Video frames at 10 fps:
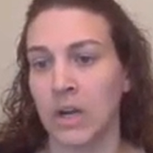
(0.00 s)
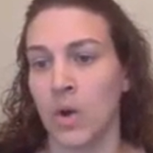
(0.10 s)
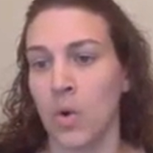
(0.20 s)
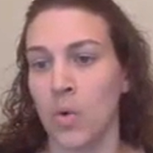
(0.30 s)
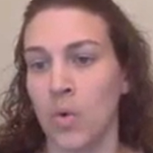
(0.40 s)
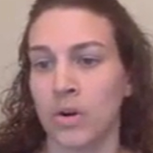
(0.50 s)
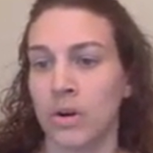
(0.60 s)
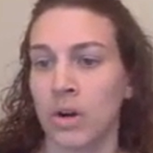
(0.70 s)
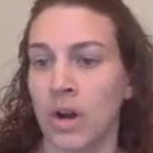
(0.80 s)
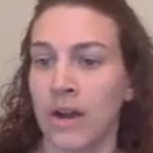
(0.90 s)

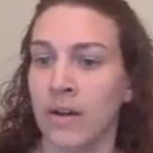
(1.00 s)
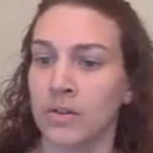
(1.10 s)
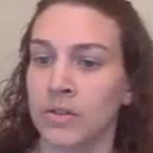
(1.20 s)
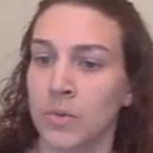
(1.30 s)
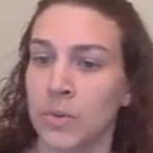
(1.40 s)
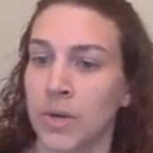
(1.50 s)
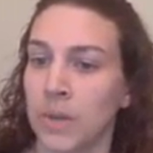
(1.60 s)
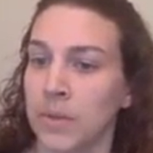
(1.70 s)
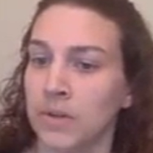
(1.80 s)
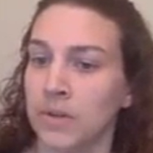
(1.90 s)
Or I also put up
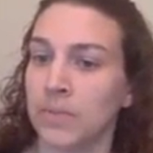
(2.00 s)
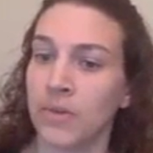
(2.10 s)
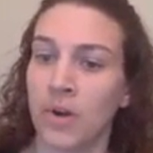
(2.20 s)
here some other